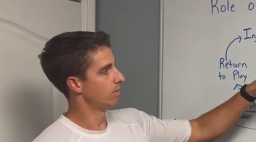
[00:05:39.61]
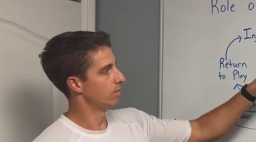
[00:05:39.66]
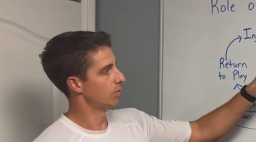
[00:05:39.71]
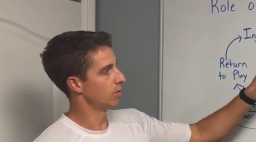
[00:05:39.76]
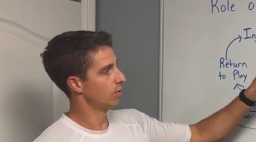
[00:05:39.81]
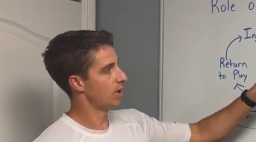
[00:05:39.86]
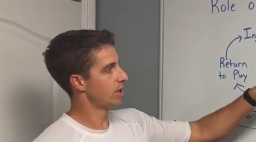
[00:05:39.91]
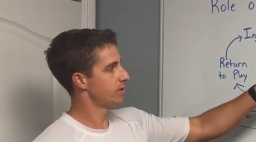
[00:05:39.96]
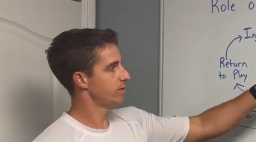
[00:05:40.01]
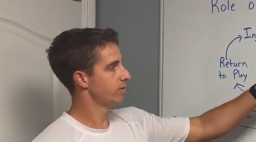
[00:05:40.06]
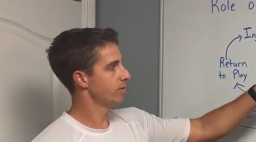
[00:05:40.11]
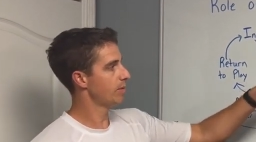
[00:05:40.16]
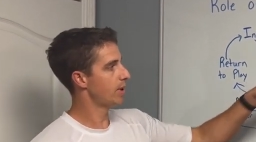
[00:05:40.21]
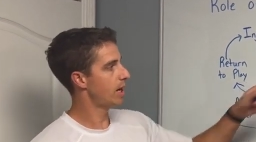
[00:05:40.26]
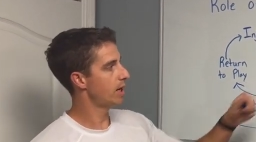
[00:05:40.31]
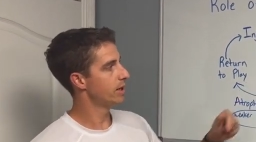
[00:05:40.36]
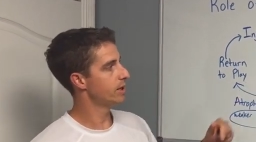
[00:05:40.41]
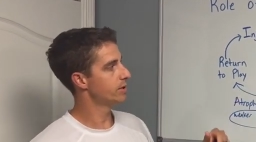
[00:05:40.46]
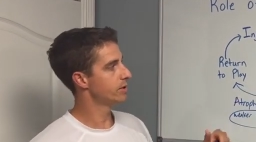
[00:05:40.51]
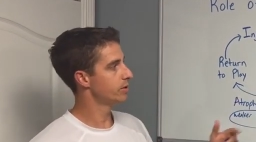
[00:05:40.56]
the rest of your
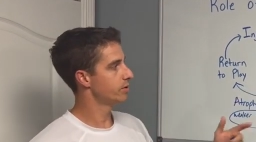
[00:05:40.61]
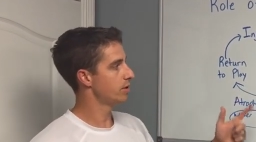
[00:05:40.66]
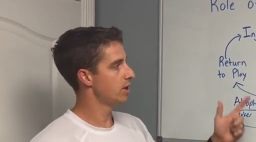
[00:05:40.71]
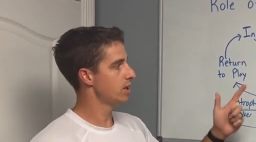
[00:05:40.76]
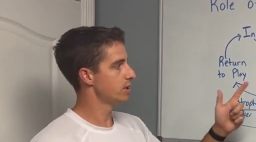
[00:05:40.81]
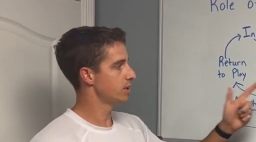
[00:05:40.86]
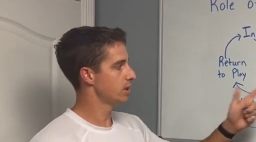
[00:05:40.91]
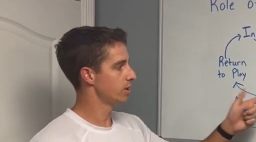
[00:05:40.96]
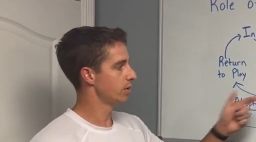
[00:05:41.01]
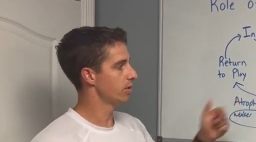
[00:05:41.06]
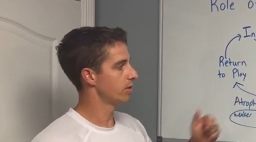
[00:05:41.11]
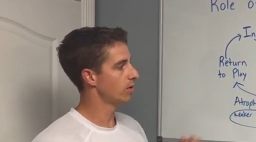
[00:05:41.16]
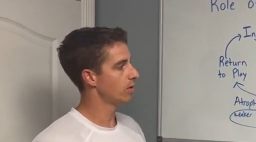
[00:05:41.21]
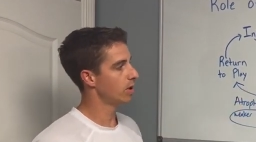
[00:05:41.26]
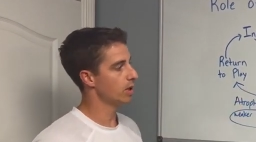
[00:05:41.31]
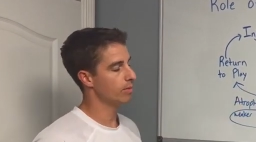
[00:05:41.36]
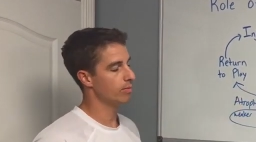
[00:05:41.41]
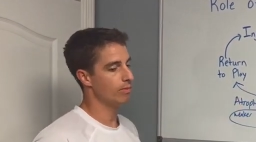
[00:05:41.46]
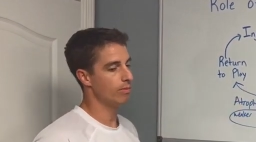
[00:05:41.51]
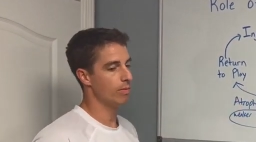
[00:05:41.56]
body isn't addressed and your
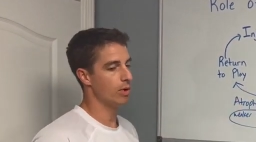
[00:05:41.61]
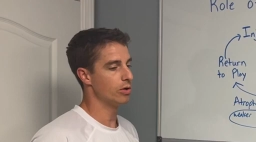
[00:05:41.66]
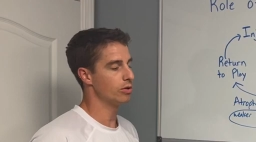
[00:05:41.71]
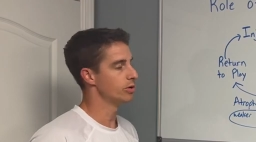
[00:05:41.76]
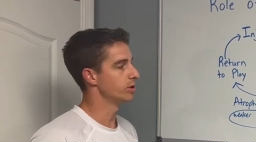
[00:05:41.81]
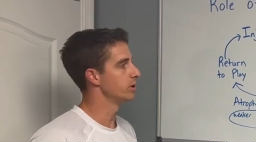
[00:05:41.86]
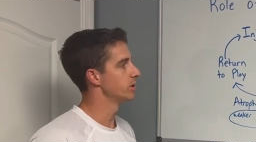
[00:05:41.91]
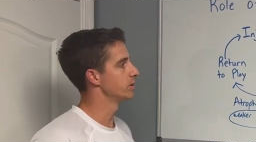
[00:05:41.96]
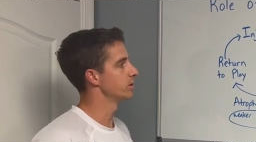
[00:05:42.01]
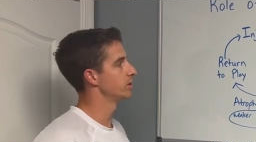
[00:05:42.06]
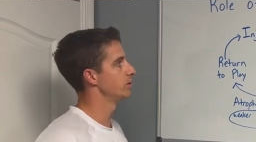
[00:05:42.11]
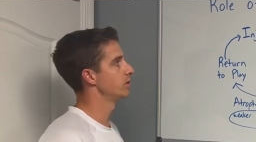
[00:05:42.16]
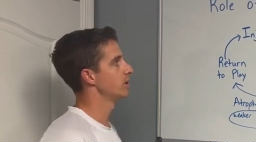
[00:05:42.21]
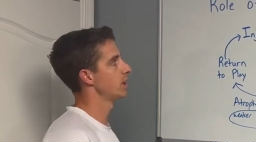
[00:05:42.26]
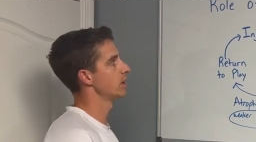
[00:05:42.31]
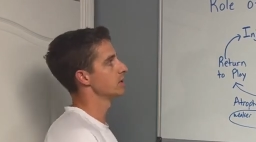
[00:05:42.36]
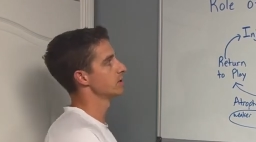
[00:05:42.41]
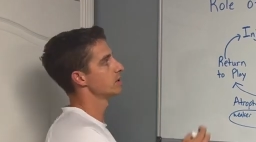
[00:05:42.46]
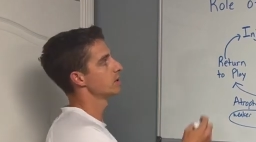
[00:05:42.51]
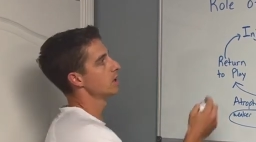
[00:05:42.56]
throwing motion isn't
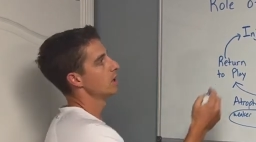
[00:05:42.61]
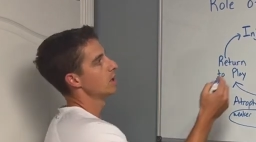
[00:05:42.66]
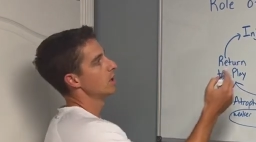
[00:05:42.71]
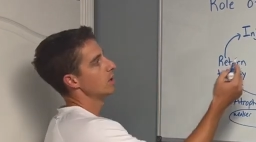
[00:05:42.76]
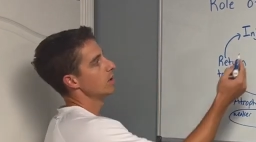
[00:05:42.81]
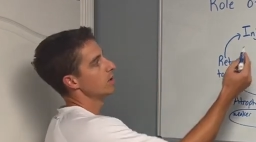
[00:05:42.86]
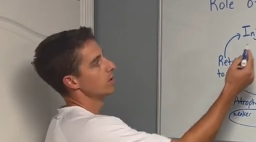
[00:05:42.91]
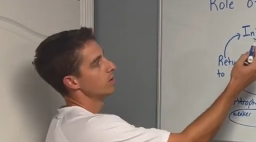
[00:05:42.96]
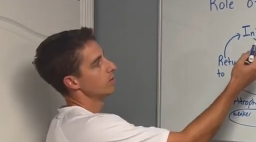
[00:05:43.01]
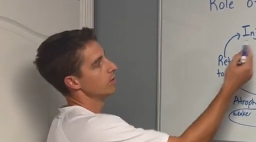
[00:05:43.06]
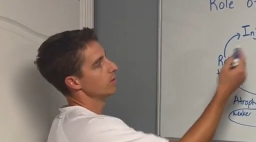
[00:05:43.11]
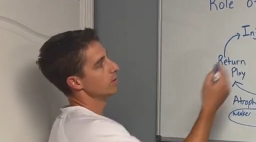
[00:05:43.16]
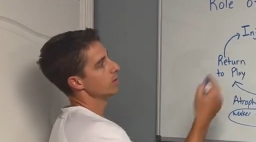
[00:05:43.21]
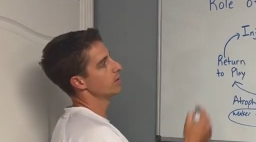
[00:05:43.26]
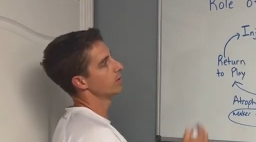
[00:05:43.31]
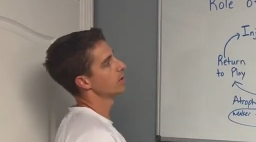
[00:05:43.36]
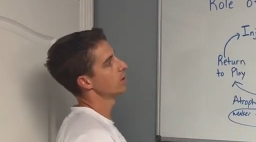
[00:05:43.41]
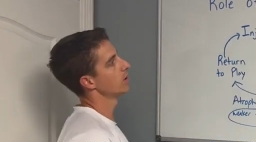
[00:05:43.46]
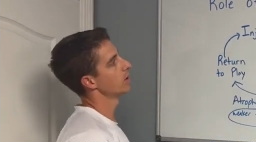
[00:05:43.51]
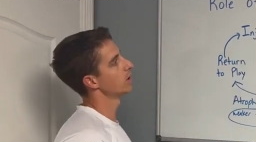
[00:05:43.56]
addressed, the
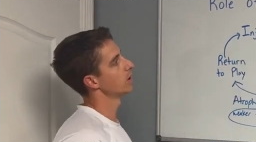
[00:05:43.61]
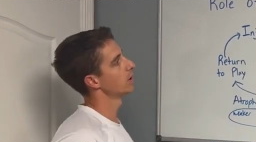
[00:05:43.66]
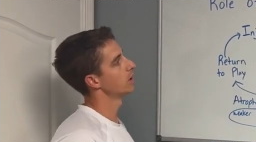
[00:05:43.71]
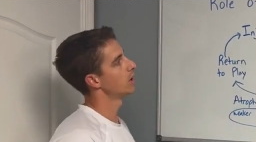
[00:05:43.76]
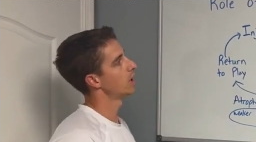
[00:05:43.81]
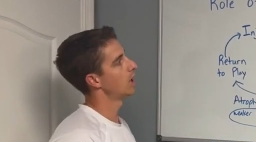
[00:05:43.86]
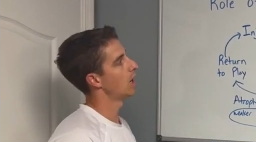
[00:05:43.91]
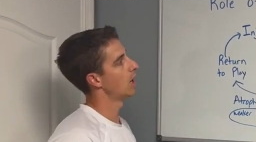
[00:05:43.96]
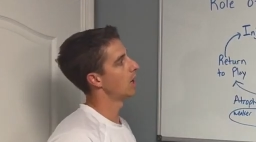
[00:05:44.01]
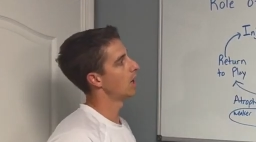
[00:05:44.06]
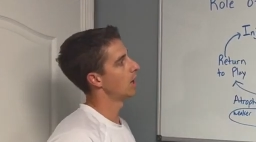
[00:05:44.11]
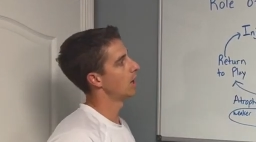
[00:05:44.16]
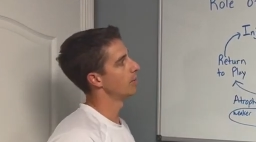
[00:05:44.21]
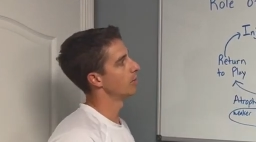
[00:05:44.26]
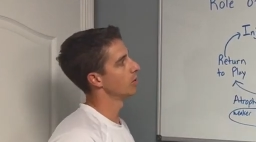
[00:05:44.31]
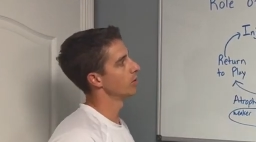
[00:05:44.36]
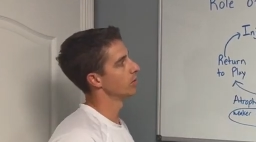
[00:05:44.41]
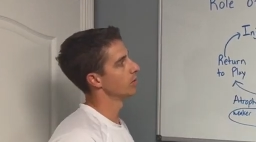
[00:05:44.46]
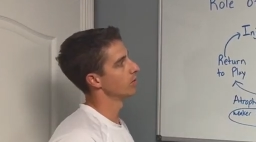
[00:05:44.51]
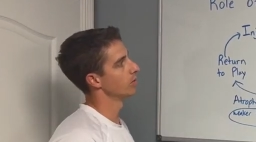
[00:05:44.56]
return
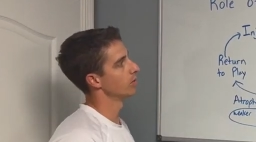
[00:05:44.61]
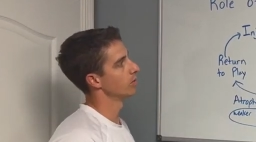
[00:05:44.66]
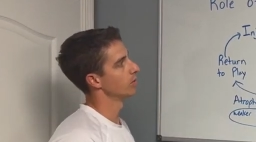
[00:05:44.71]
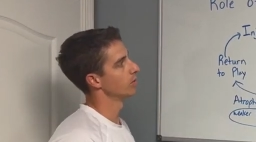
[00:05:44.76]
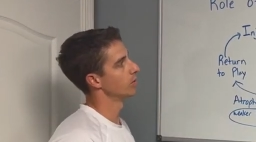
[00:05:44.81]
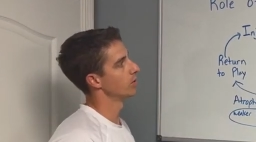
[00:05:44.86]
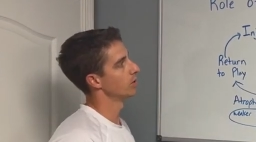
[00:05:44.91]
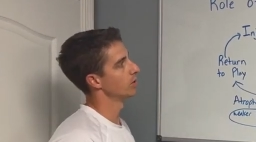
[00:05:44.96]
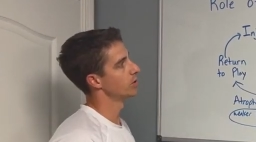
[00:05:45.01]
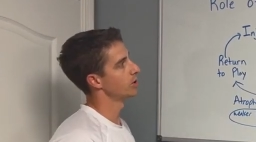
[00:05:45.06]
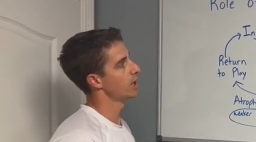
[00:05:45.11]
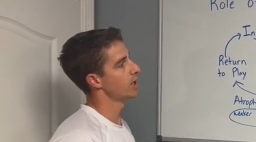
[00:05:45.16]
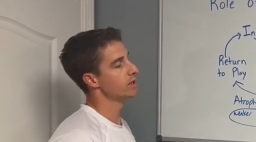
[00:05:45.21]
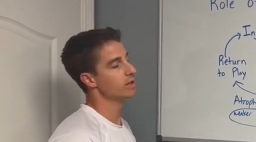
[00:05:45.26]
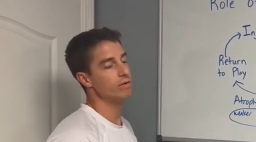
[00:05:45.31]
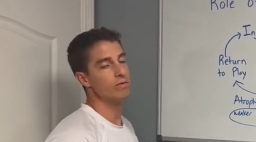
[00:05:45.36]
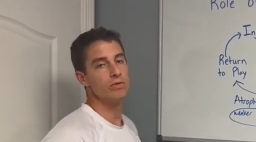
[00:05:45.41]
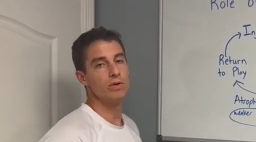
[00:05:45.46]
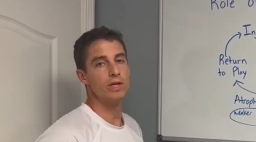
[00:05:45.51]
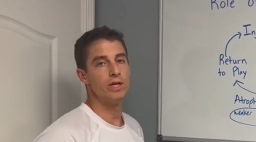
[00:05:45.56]
or the chance
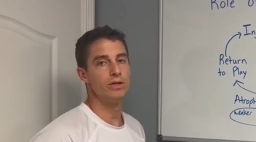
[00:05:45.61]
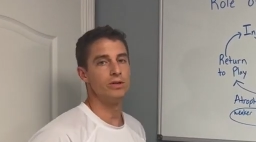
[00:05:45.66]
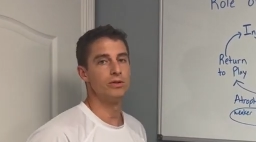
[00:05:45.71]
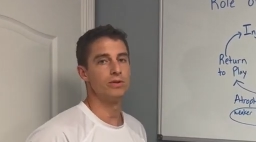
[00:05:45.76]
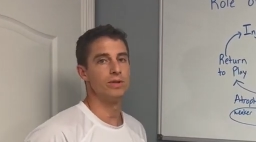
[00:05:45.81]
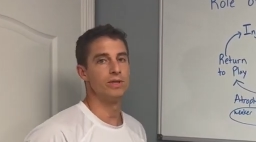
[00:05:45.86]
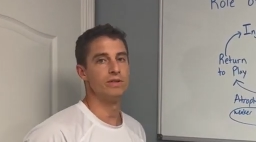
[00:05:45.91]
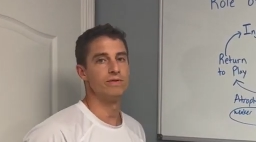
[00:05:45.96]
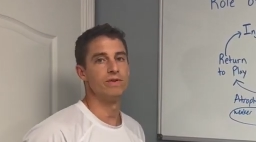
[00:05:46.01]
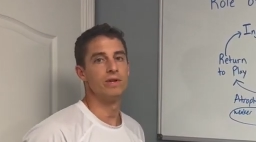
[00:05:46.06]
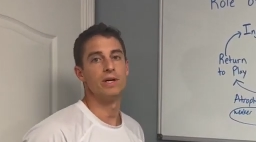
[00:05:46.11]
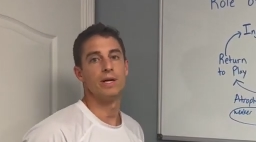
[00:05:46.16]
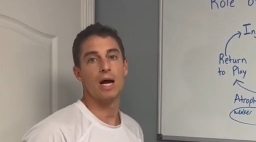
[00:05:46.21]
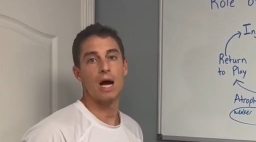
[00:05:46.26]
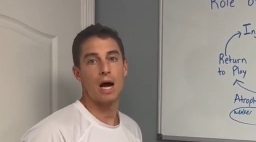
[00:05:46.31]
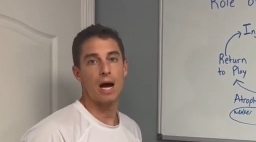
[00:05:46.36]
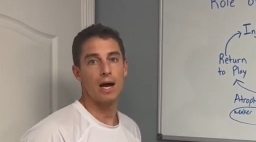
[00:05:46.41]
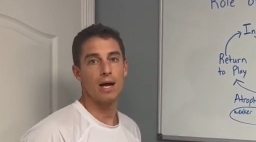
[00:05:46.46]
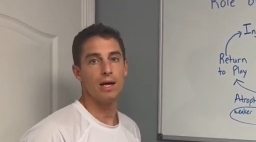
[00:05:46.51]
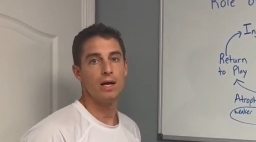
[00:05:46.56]
of re-injury is very
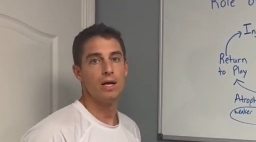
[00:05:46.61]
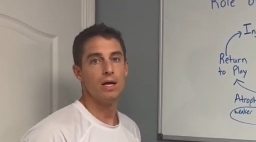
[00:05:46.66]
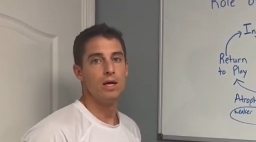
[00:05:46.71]
high.